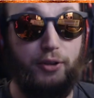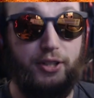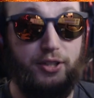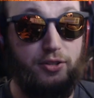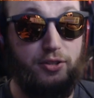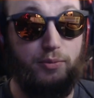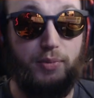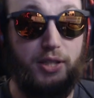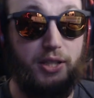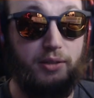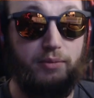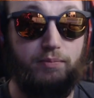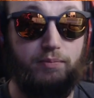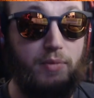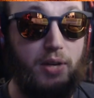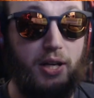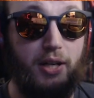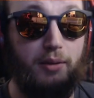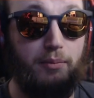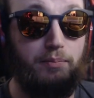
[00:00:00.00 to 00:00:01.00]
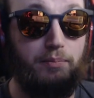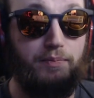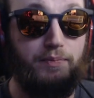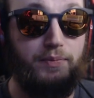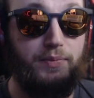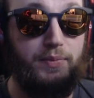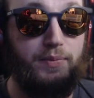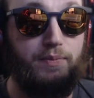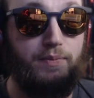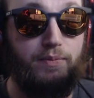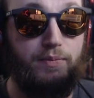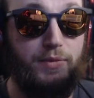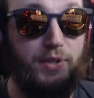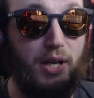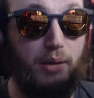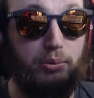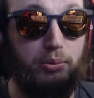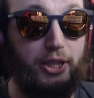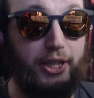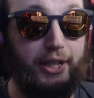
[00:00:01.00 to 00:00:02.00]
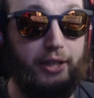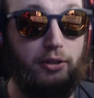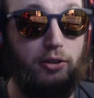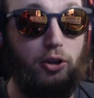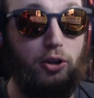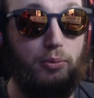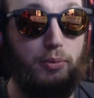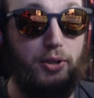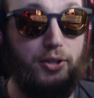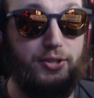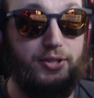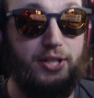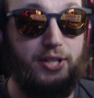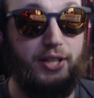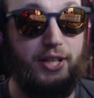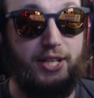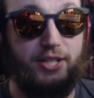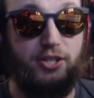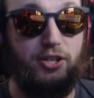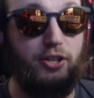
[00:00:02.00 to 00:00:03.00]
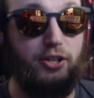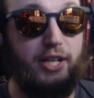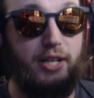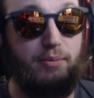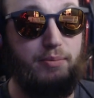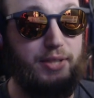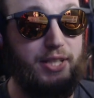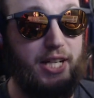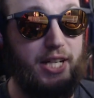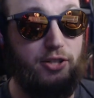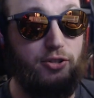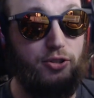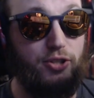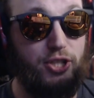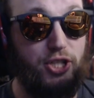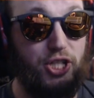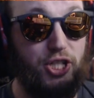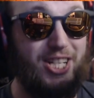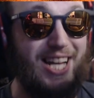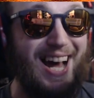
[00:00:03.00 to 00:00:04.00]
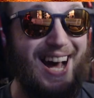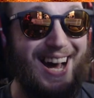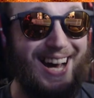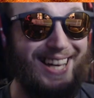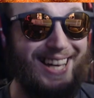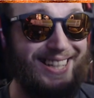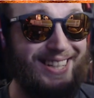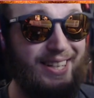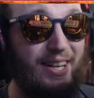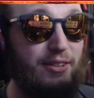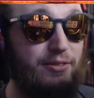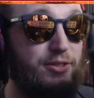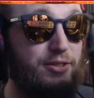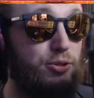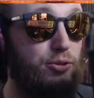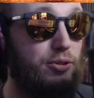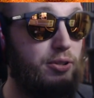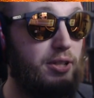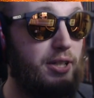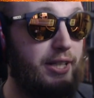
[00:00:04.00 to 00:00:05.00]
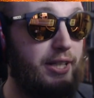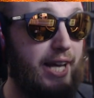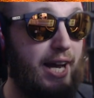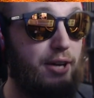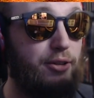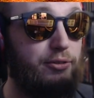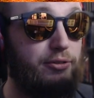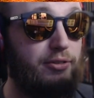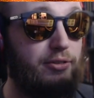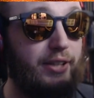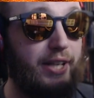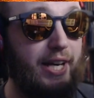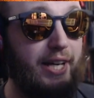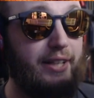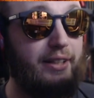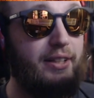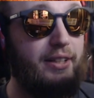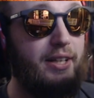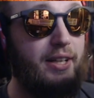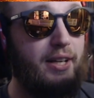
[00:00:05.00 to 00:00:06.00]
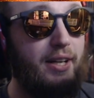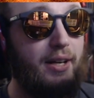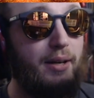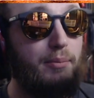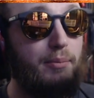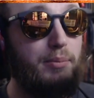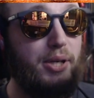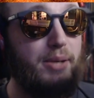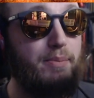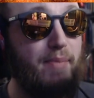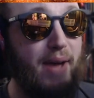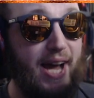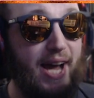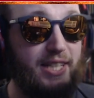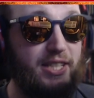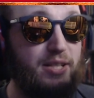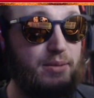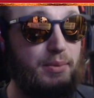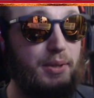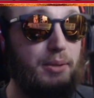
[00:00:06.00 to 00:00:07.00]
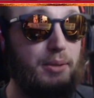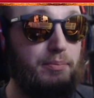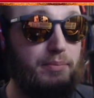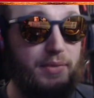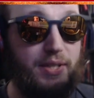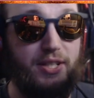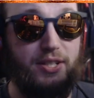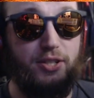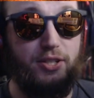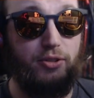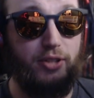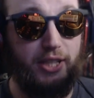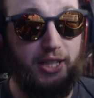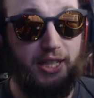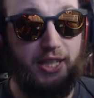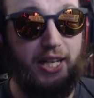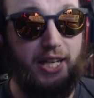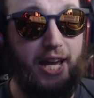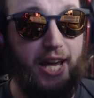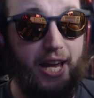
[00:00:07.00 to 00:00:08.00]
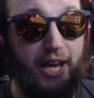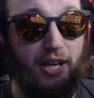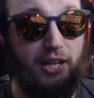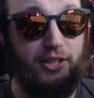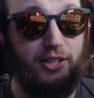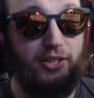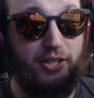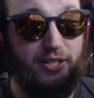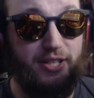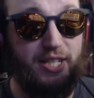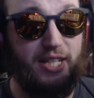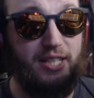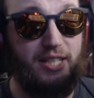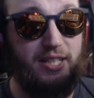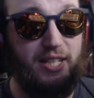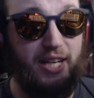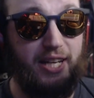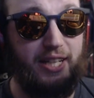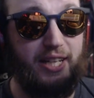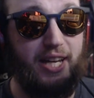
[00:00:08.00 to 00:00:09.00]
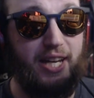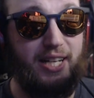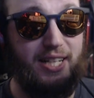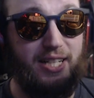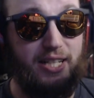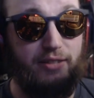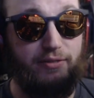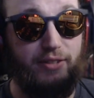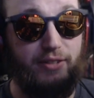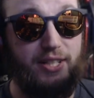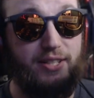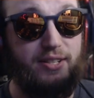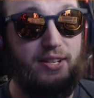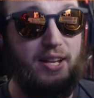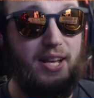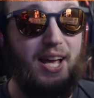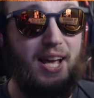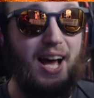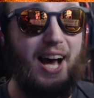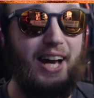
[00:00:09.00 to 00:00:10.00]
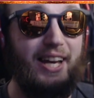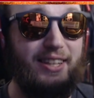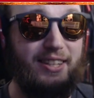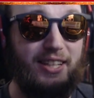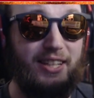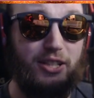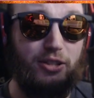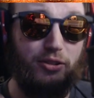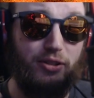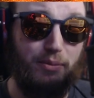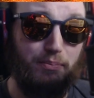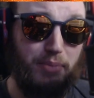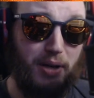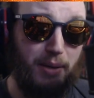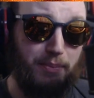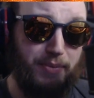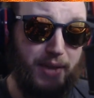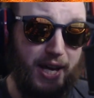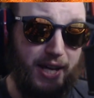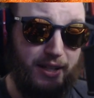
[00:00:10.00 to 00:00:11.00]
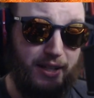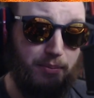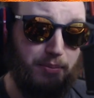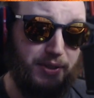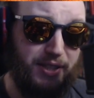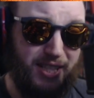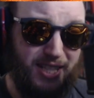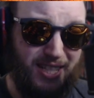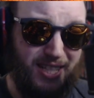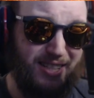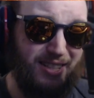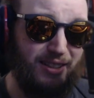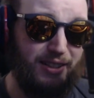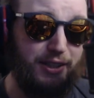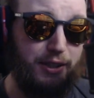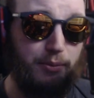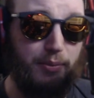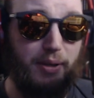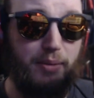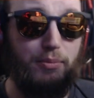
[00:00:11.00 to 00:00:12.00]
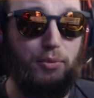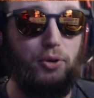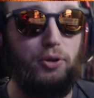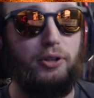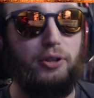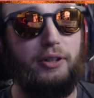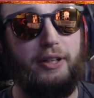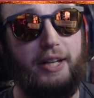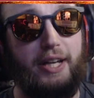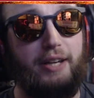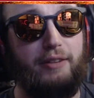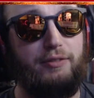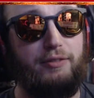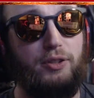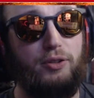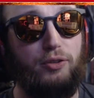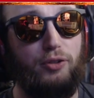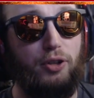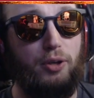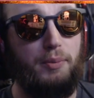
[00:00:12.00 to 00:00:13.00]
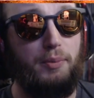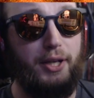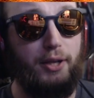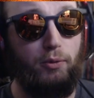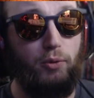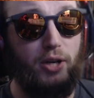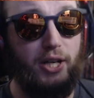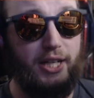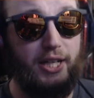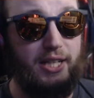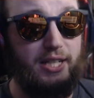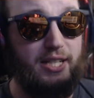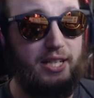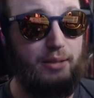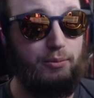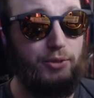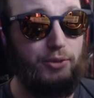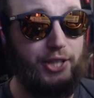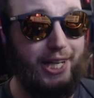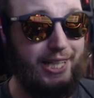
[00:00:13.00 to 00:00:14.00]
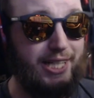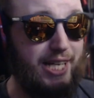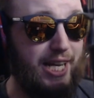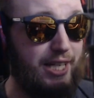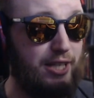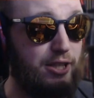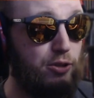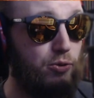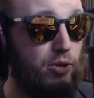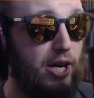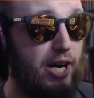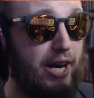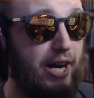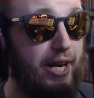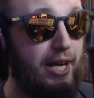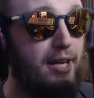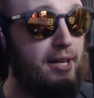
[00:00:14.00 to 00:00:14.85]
to be doubling almost, unless your hidden potential is just high enough to account for that. But maximum, this unit can get 868k defense. I think you can pump that up just a little bit more if you throw them on a wonky team with like Teq UI.